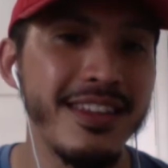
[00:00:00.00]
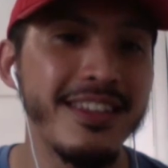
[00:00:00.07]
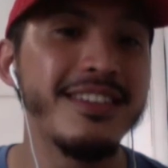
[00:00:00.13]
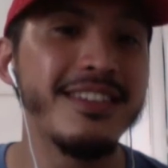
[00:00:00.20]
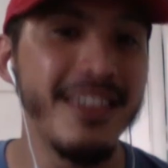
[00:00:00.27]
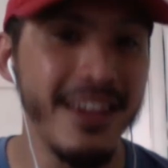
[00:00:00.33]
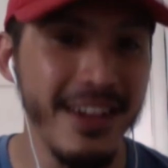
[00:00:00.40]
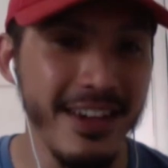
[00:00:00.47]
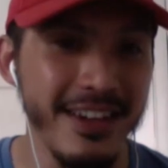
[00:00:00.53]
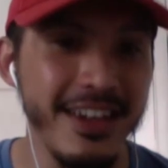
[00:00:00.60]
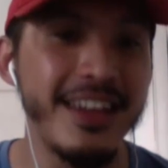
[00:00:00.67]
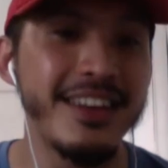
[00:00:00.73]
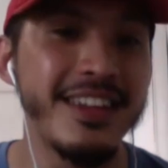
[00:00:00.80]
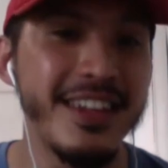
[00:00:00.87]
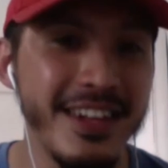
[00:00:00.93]
yeah,
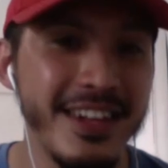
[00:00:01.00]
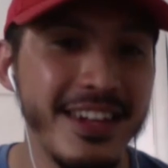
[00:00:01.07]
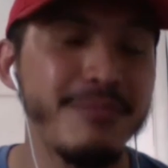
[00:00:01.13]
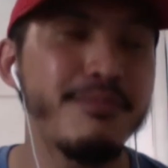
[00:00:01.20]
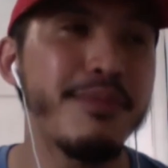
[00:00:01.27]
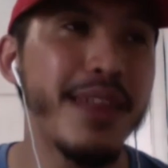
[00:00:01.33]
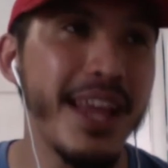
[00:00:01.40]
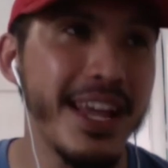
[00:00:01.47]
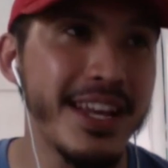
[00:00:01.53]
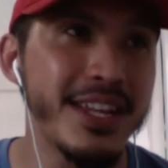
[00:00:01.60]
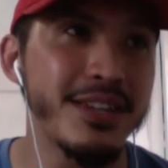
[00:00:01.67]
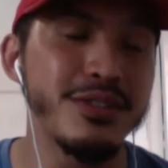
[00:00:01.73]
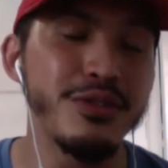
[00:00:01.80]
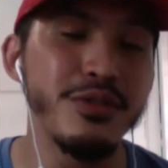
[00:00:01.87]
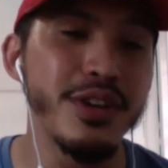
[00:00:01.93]
and he played
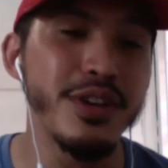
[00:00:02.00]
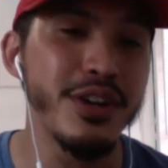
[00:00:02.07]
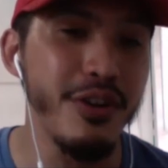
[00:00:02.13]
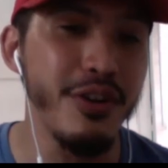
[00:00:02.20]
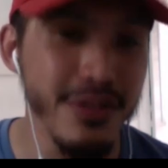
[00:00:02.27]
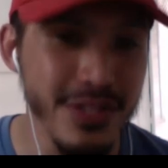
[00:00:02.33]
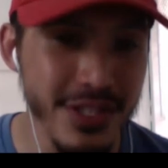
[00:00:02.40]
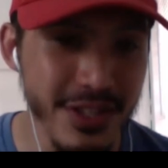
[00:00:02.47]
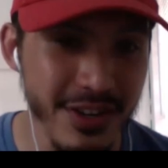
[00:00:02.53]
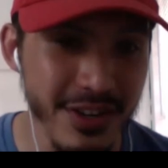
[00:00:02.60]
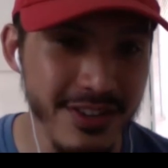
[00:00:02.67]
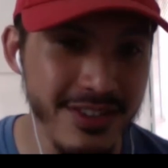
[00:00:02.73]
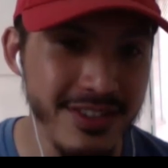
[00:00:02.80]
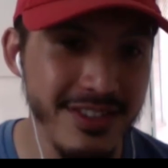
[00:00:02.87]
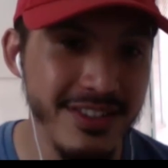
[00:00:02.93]
it during concert.
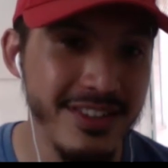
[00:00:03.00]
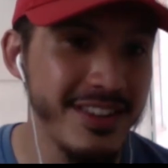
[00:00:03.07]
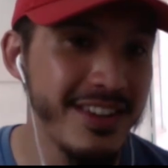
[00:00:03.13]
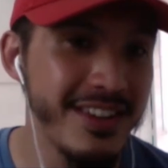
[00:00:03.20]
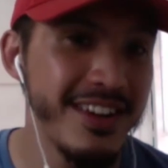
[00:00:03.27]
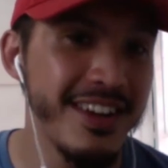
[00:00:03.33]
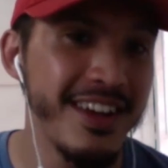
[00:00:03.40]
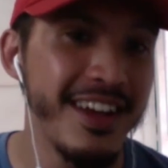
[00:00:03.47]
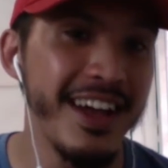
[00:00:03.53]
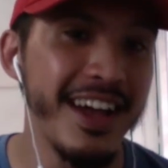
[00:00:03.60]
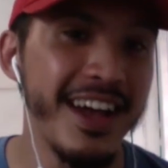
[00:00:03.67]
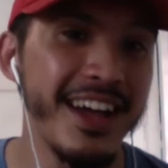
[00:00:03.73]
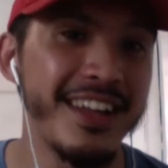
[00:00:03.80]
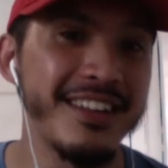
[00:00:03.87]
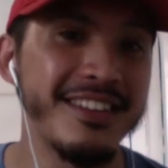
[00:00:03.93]

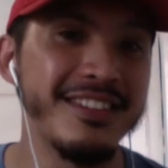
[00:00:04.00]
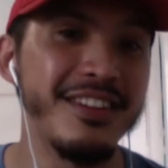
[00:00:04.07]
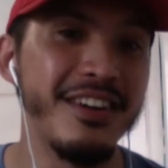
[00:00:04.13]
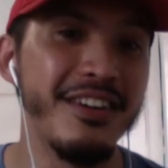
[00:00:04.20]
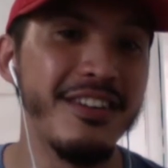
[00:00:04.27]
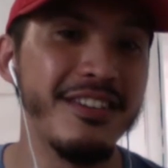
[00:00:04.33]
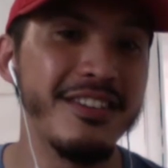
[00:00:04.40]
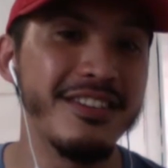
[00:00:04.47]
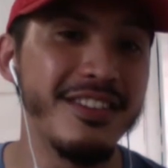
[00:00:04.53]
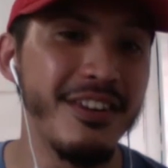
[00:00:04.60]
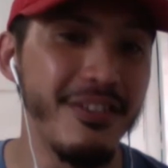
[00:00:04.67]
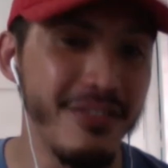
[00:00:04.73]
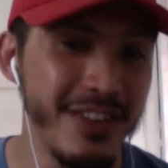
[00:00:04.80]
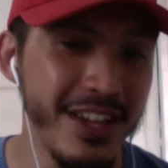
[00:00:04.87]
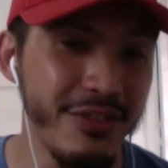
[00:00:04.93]
And
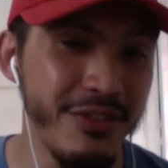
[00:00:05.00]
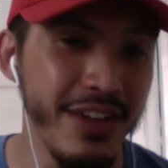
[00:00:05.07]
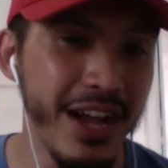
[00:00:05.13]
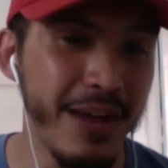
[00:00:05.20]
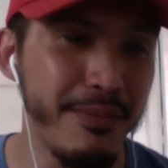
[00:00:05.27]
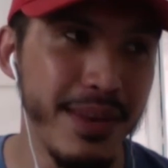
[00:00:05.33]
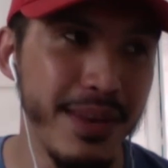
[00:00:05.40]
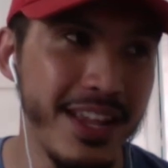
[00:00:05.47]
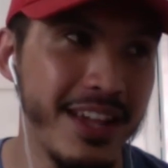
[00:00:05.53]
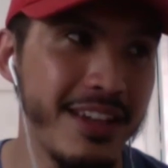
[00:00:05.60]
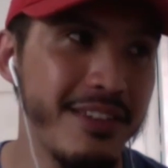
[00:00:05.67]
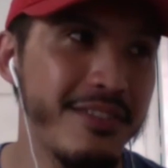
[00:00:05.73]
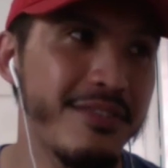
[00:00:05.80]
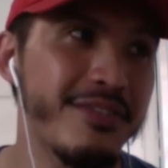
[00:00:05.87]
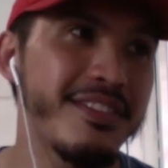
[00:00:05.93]
I
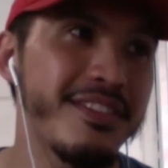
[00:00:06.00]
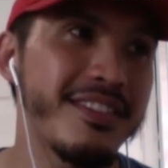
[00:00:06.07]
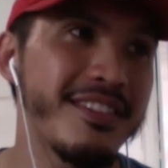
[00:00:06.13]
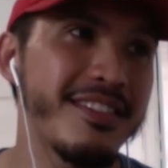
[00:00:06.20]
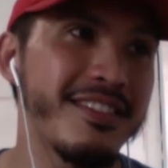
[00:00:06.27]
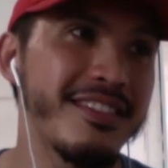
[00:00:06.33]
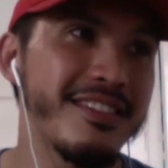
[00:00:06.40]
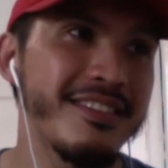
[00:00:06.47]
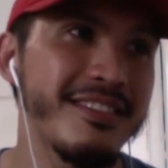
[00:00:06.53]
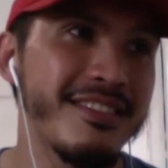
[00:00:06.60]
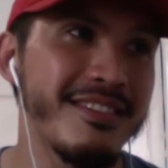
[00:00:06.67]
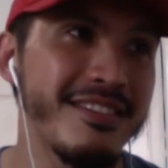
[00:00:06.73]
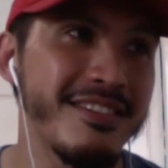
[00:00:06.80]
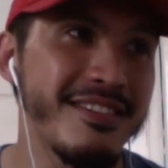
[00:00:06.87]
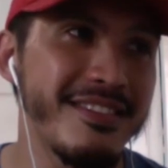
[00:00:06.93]
believe
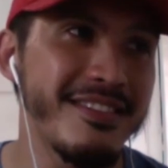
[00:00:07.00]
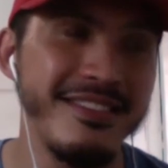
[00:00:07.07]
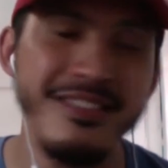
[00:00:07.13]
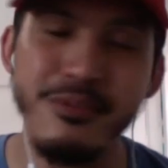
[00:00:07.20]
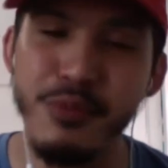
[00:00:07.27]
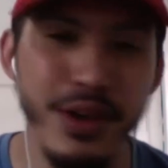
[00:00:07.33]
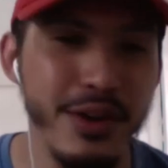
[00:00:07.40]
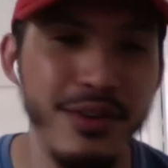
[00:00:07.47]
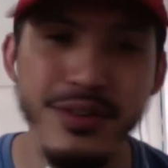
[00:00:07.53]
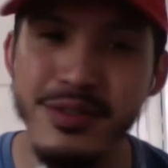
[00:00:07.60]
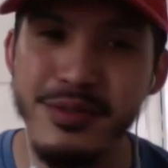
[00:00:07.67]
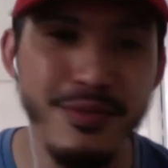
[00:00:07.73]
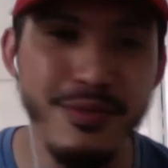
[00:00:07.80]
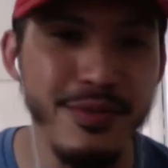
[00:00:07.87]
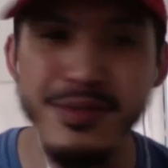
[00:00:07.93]

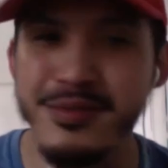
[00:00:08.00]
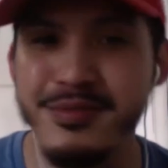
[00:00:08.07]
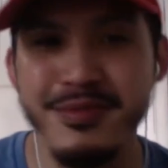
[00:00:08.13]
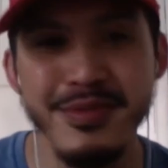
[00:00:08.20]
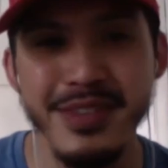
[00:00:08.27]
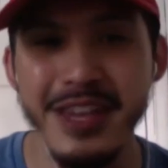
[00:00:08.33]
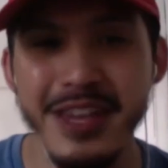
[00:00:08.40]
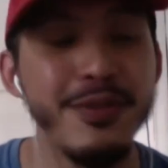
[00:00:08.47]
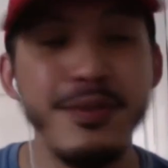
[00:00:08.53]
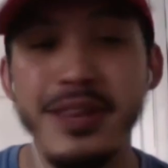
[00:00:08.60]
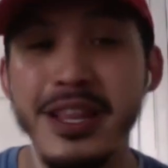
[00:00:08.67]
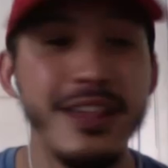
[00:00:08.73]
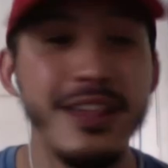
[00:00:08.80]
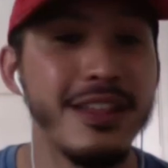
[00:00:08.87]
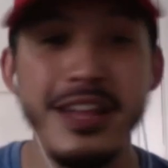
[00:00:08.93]

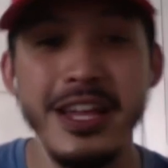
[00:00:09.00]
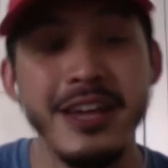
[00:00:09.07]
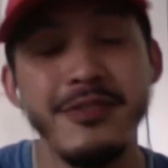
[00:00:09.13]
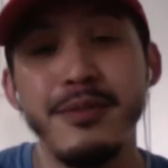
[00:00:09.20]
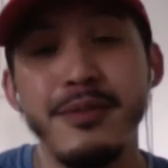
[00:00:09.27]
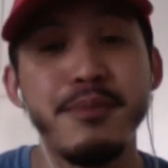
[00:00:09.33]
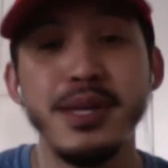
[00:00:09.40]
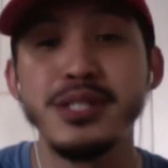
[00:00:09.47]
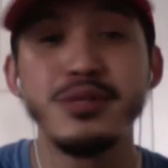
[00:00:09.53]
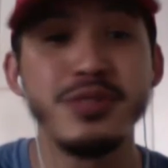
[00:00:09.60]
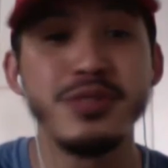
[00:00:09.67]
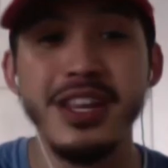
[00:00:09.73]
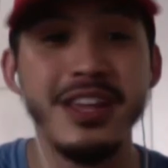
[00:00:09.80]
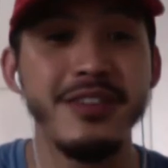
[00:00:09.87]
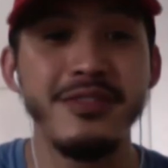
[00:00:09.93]
even Bizzle
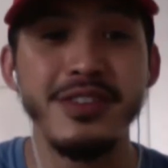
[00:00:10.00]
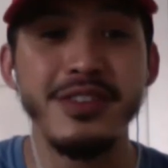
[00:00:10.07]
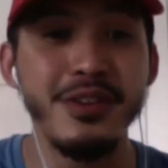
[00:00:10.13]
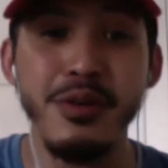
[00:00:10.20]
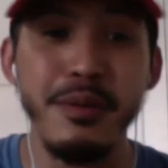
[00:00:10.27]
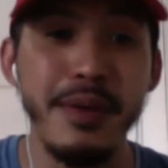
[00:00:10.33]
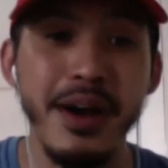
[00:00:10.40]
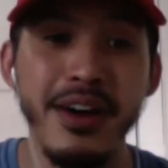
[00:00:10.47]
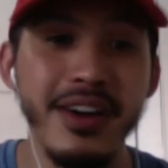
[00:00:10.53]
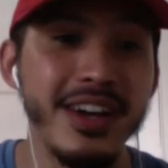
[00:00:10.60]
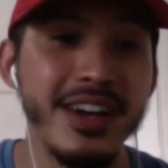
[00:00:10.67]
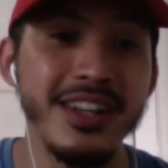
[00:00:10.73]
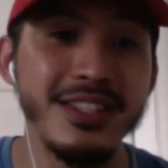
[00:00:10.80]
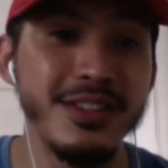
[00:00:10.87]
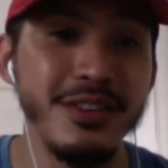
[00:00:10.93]
didn't even know about it
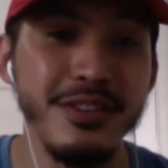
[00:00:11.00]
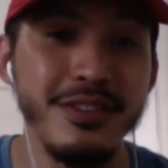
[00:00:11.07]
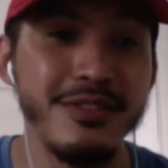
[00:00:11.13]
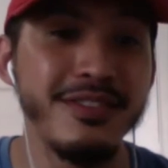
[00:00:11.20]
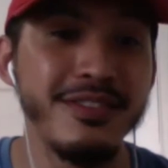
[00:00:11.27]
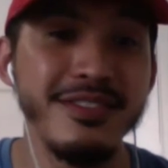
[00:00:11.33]
until